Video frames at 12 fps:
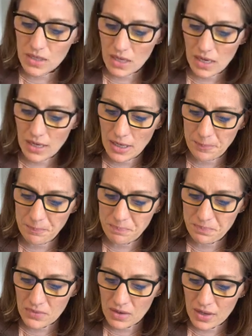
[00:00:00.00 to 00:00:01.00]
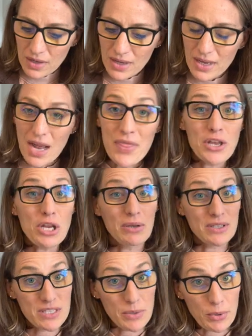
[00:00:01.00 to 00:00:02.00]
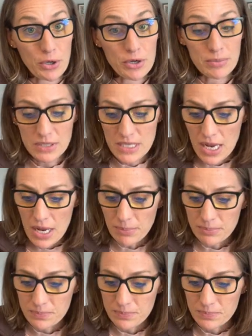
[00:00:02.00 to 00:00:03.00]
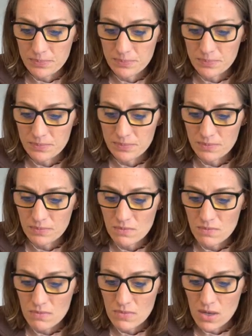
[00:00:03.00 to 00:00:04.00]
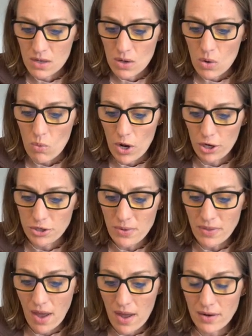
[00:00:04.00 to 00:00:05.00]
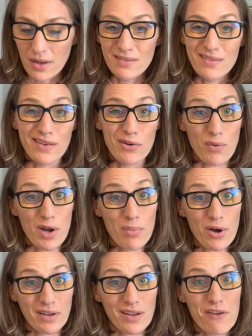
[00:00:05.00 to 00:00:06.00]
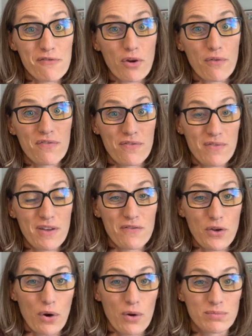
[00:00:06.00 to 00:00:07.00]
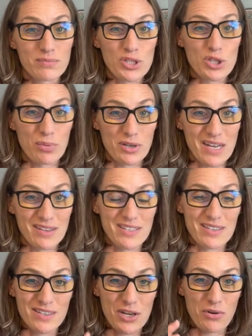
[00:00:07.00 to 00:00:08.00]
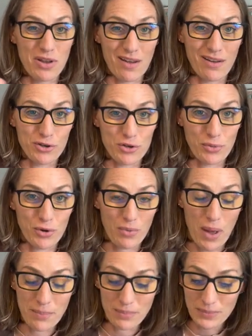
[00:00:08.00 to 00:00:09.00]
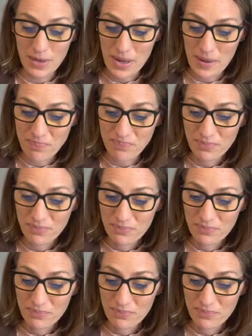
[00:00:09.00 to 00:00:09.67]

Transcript: um and then you can sip your herbal tea while you're doing that and read a book if you're if you're super talented and you can't get your book wet um